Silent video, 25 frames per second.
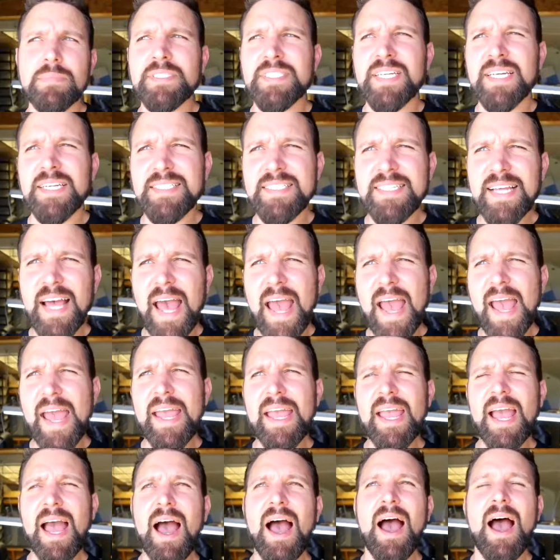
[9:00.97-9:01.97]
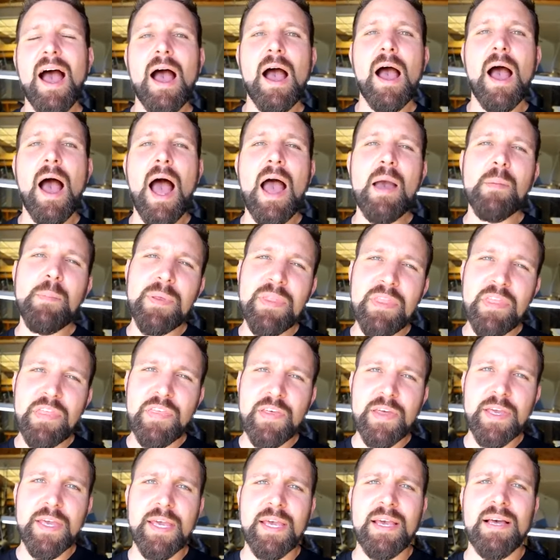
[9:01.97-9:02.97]
Today, I've been
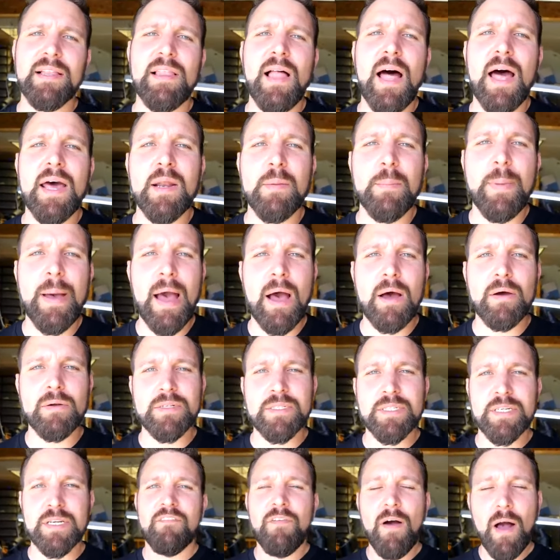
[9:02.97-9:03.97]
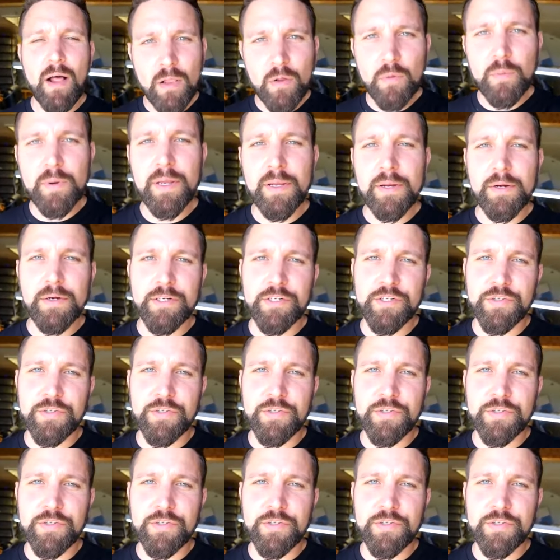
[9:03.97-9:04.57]
thinking a lot about following your